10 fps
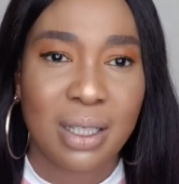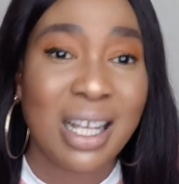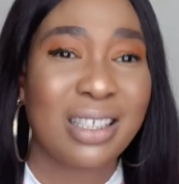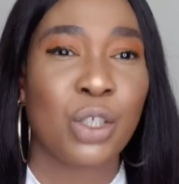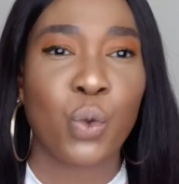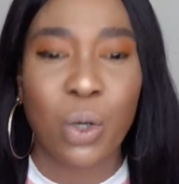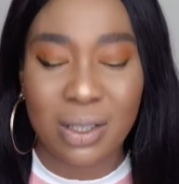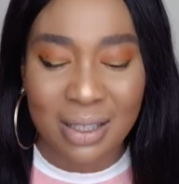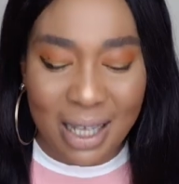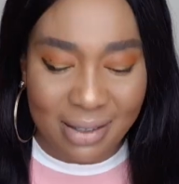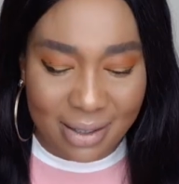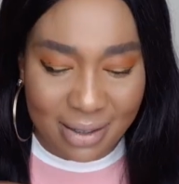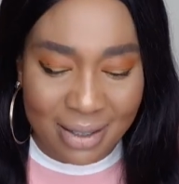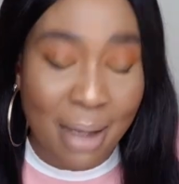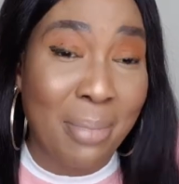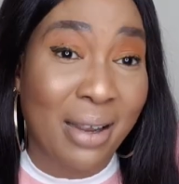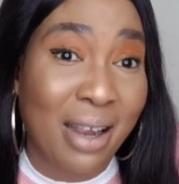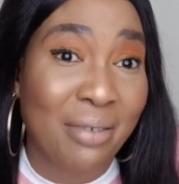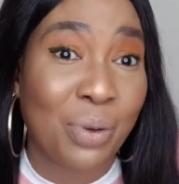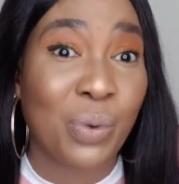That is what that
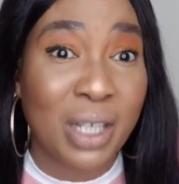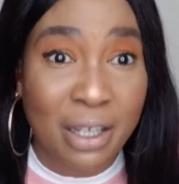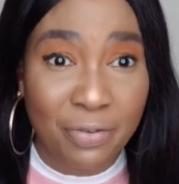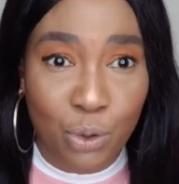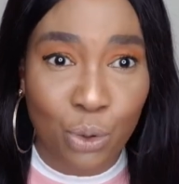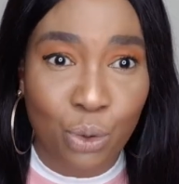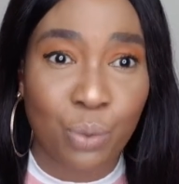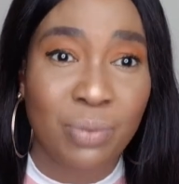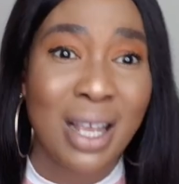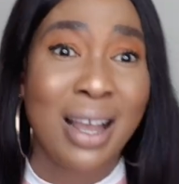Makari will give to you.